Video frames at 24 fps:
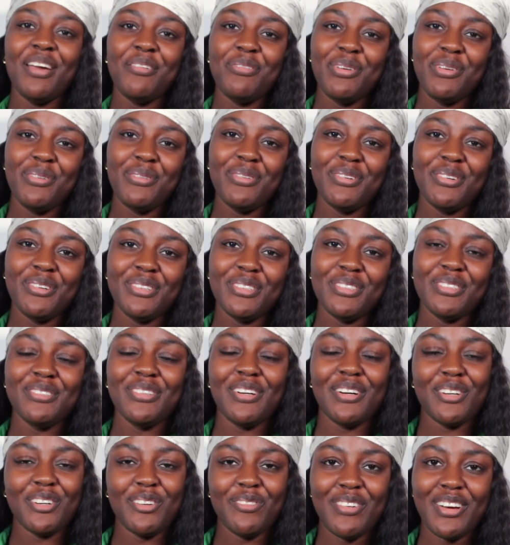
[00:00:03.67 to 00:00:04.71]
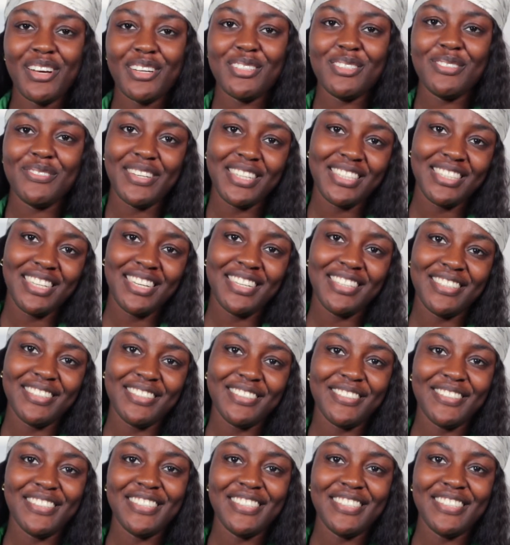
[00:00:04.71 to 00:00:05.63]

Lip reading: people, welcome back to my channel.